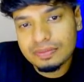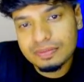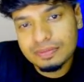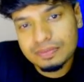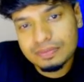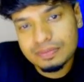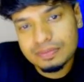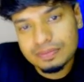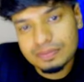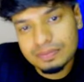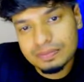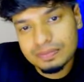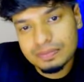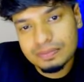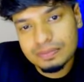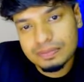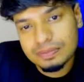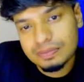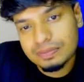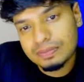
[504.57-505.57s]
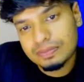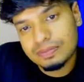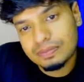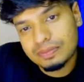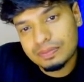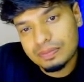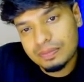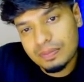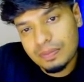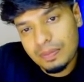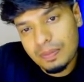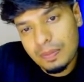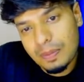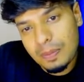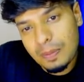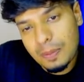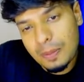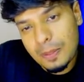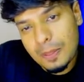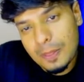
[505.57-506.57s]

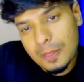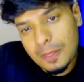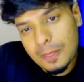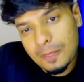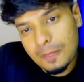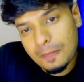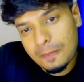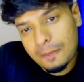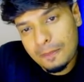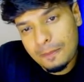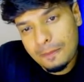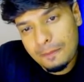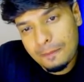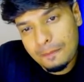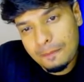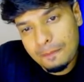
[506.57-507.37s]
(silence)